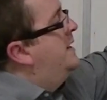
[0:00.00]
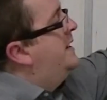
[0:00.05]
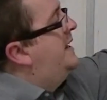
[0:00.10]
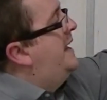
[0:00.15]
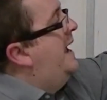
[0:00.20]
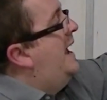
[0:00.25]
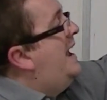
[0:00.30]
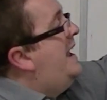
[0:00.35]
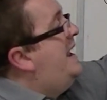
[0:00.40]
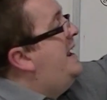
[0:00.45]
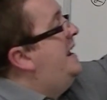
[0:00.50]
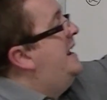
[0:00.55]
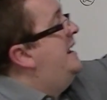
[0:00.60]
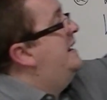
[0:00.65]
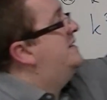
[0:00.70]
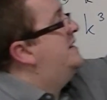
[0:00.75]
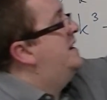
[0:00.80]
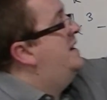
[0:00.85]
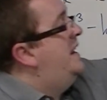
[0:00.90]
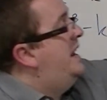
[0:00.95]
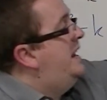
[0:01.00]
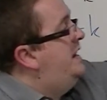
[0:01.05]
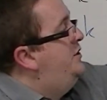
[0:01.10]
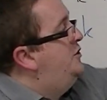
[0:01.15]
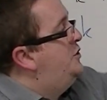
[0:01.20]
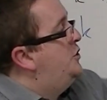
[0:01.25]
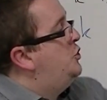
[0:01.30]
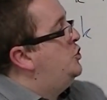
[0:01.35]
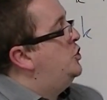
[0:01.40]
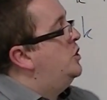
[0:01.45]
k is an
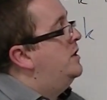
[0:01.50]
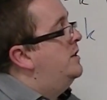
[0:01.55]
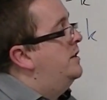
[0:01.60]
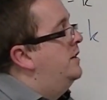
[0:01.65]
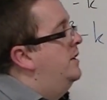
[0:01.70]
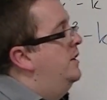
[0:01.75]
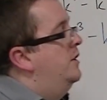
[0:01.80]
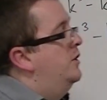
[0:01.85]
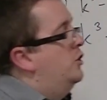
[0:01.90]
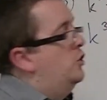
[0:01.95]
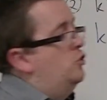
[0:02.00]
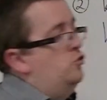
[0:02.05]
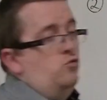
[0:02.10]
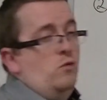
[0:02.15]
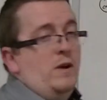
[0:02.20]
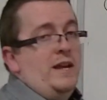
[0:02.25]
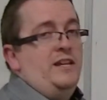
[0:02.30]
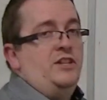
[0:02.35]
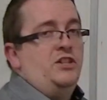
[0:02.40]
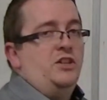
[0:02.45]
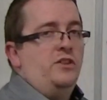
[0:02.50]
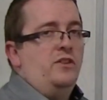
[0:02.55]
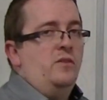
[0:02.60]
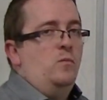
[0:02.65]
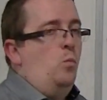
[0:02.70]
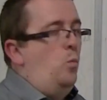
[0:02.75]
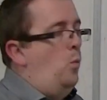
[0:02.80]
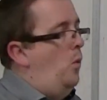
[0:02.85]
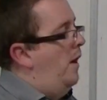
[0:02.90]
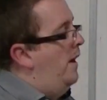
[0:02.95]
integer greater
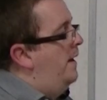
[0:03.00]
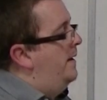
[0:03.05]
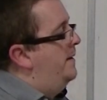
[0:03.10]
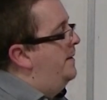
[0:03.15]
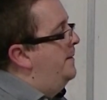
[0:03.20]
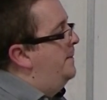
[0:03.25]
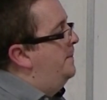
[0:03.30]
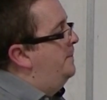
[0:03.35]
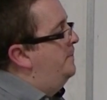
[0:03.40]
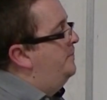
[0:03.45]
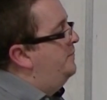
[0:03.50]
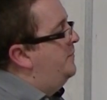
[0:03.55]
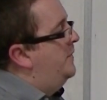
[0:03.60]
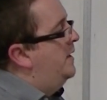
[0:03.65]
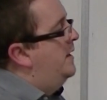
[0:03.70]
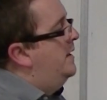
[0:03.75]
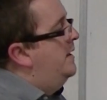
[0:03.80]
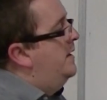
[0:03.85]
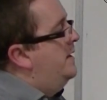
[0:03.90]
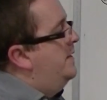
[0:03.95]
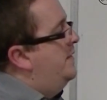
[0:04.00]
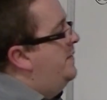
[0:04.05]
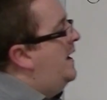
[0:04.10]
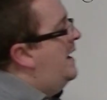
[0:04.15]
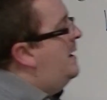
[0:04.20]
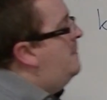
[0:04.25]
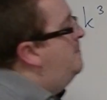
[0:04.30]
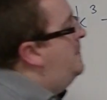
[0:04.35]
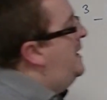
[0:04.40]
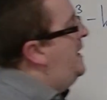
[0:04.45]
than 1,
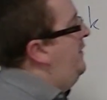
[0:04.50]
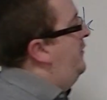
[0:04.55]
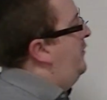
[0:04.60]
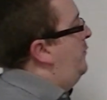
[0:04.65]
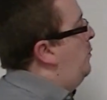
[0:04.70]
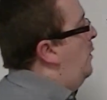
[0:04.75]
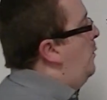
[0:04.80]
that means